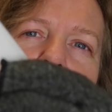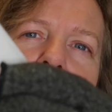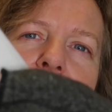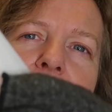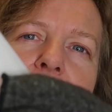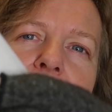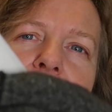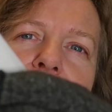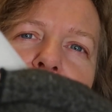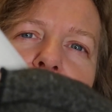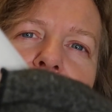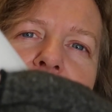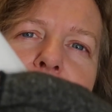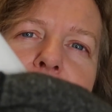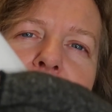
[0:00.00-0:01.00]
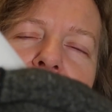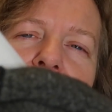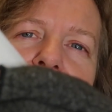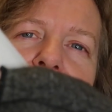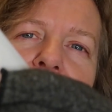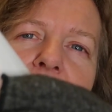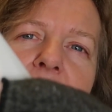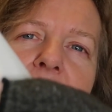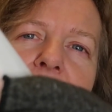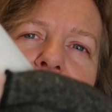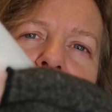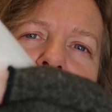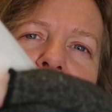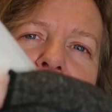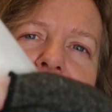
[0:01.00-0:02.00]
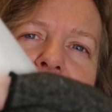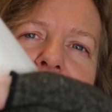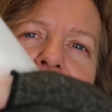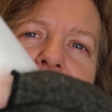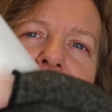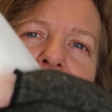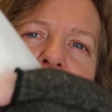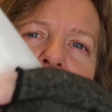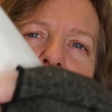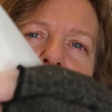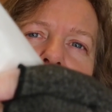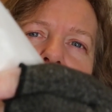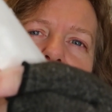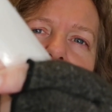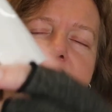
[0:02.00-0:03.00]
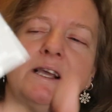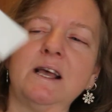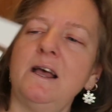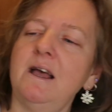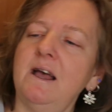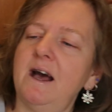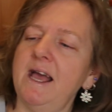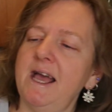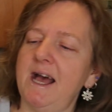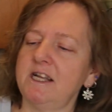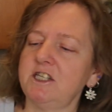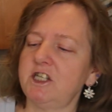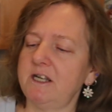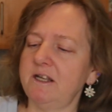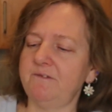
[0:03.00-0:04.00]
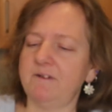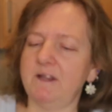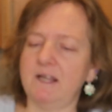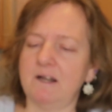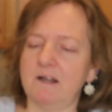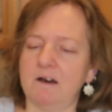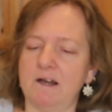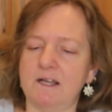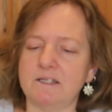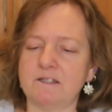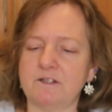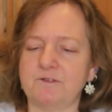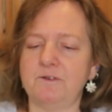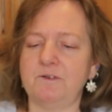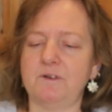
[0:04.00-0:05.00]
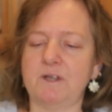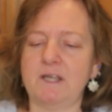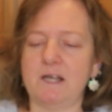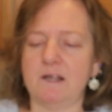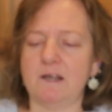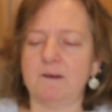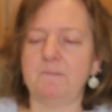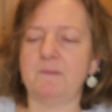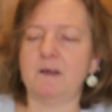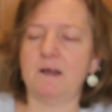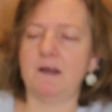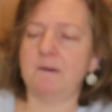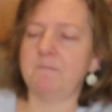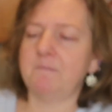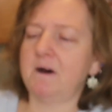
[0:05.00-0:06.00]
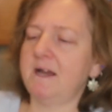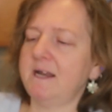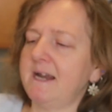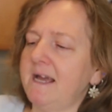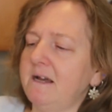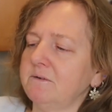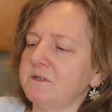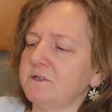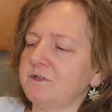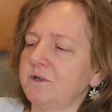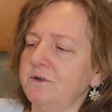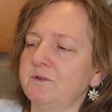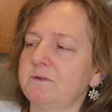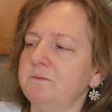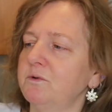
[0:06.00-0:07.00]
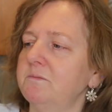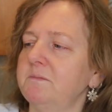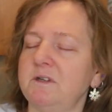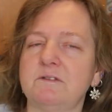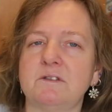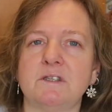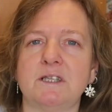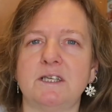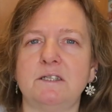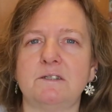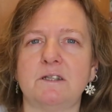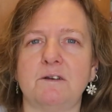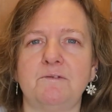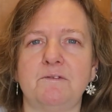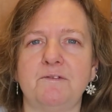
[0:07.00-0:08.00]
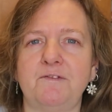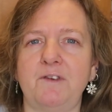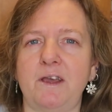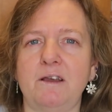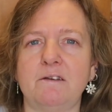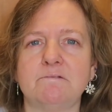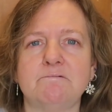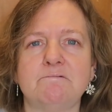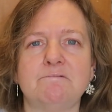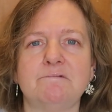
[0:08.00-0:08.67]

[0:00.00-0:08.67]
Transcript: you go, it's got some butterflies and some flowers. I actually realised through looking at them that my nails are so small, most of these don't fit.